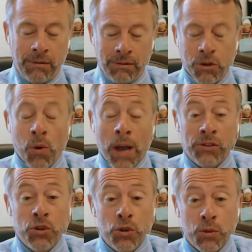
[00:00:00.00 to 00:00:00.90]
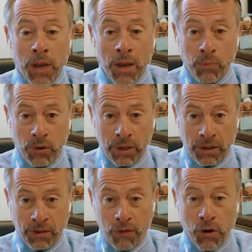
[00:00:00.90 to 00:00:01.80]
U.S. newspaper, and
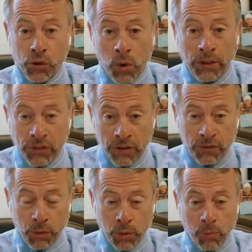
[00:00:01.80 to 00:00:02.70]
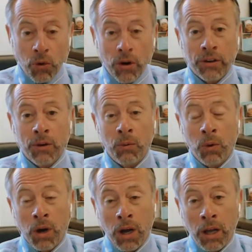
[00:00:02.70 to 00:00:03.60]
the first question from the reporter
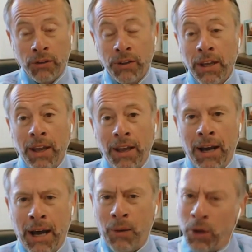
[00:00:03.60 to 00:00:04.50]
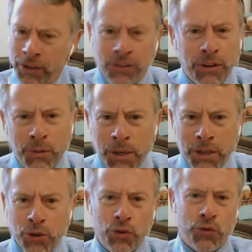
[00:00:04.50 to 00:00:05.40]
was, well, isn't this being
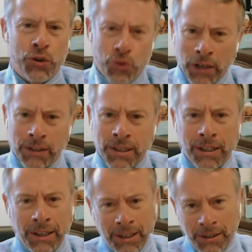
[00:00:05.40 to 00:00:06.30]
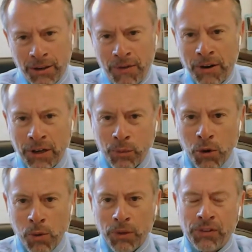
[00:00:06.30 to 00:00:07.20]
used for drug dealing and nefarious
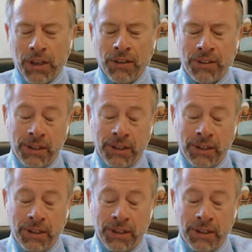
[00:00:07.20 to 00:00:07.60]
purposes?